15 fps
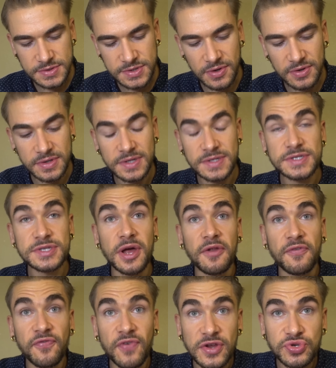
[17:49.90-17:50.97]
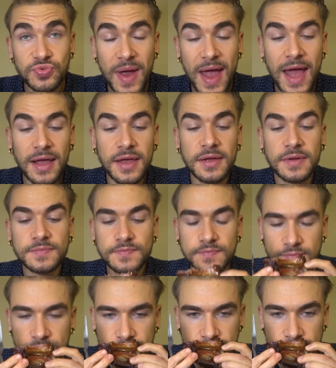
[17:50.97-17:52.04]
So it's on a fresh rack.
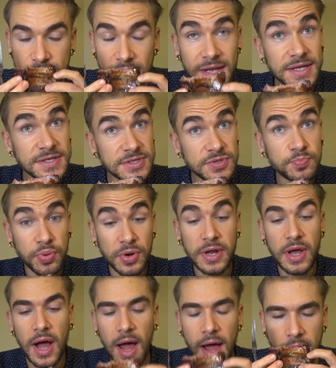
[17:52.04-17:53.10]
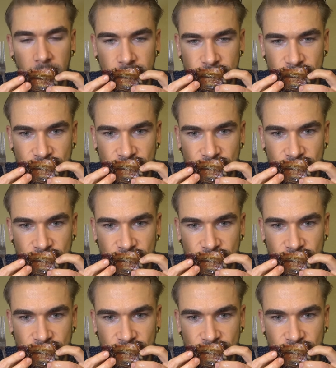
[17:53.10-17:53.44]
It is pretty hot.